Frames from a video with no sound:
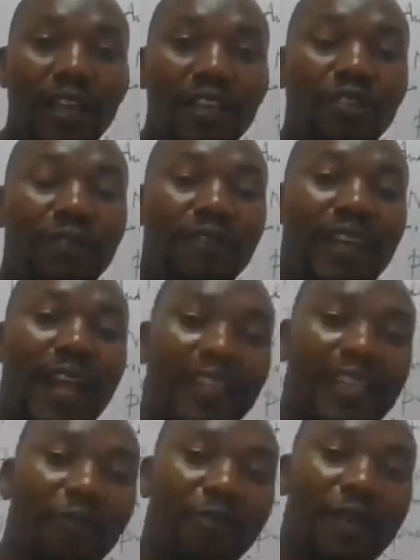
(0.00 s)
So even a
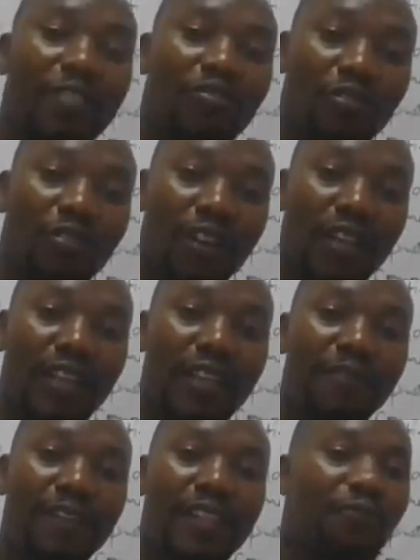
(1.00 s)
liter of petrol,
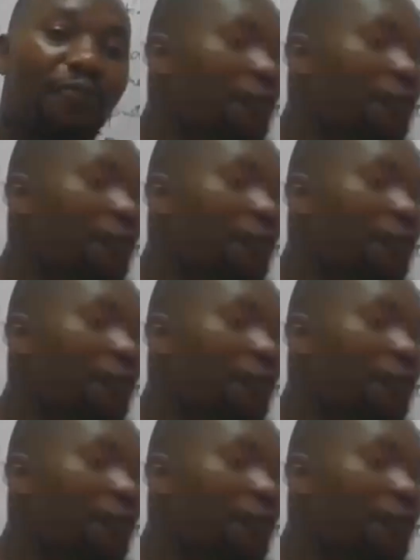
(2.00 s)
if it is,